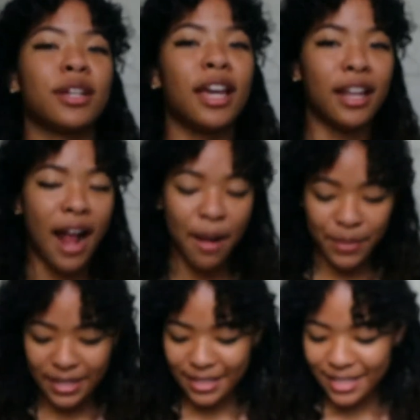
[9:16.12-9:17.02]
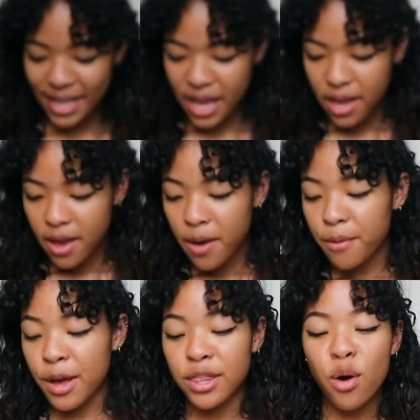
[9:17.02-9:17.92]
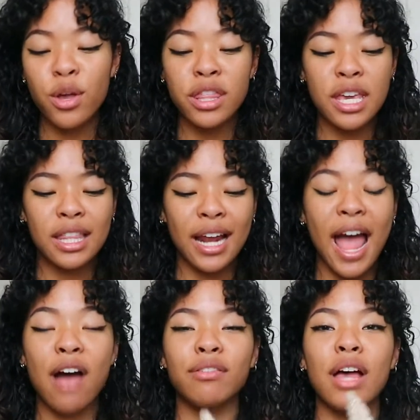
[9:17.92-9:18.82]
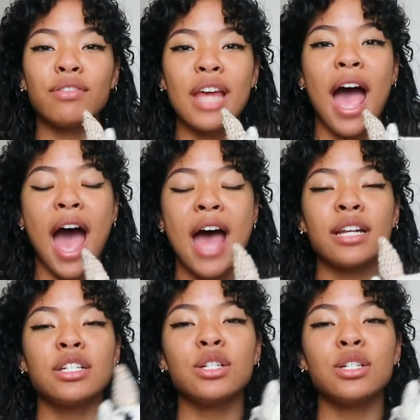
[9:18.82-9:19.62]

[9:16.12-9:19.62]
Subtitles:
okay, it happens. But the only thing that I have left to add